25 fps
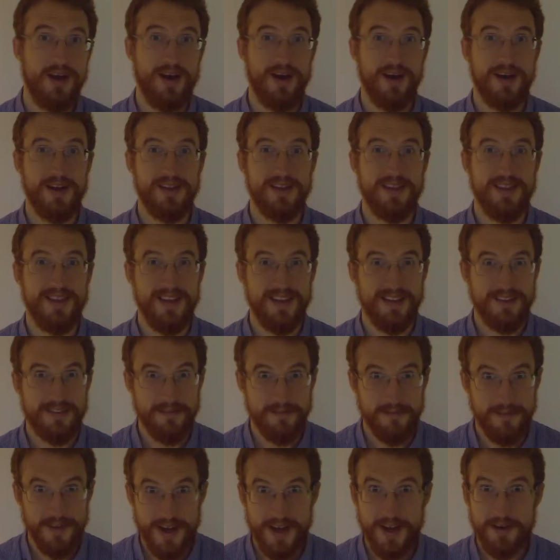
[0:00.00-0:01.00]
Uh,
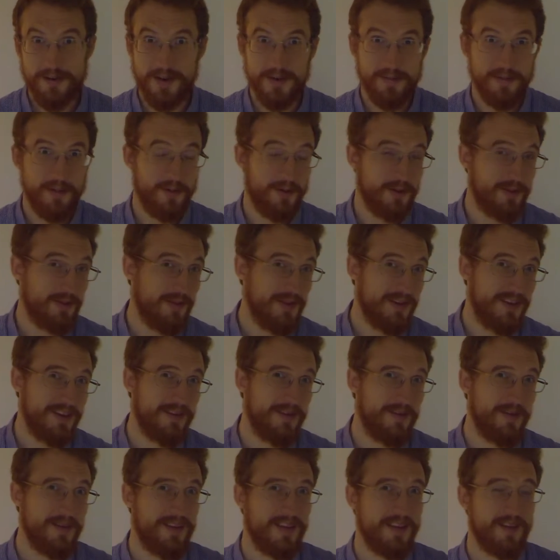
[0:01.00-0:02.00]
it's very important to be
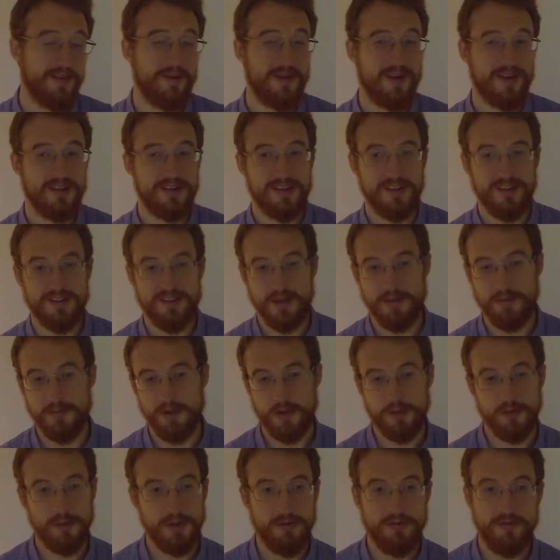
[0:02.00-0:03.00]
dealt with, otherwise can
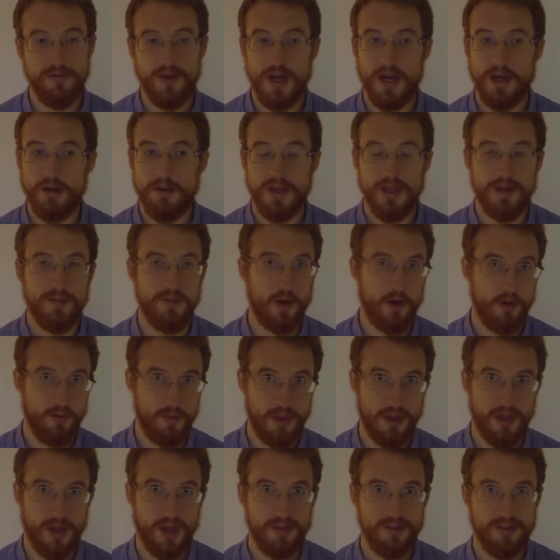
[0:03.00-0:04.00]
sometimes be very
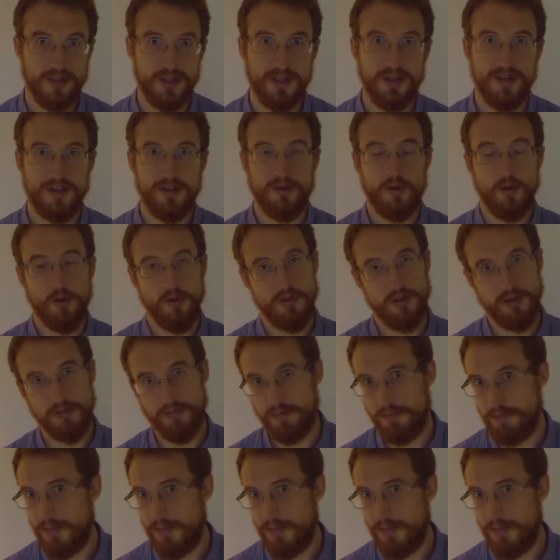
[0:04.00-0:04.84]
immobilizing, causing